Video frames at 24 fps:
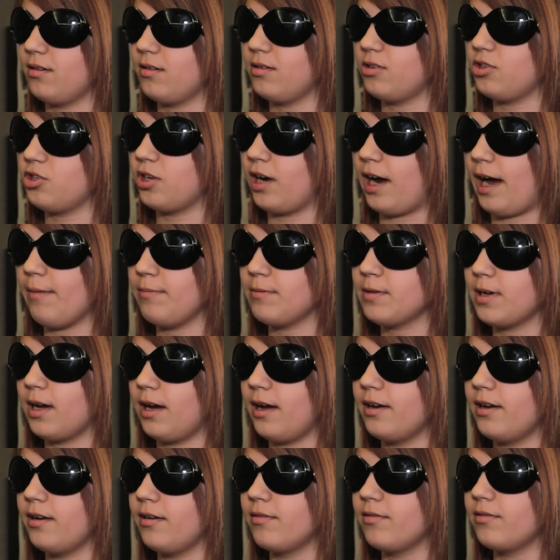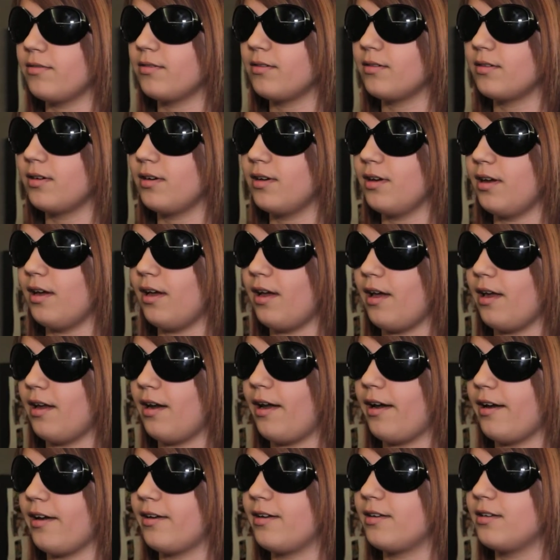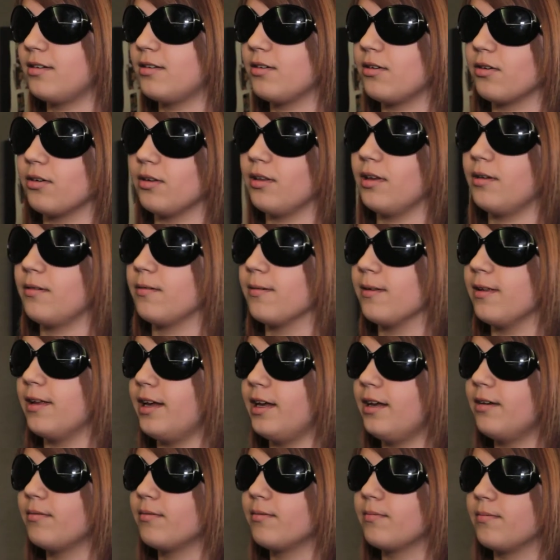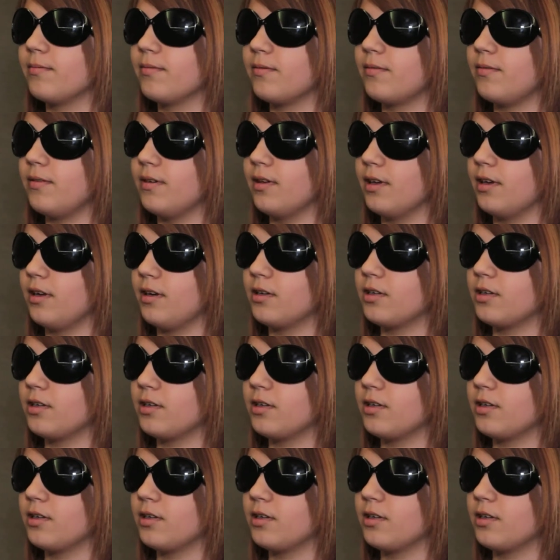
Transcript: trapped, kind of, and I can totally relate feeling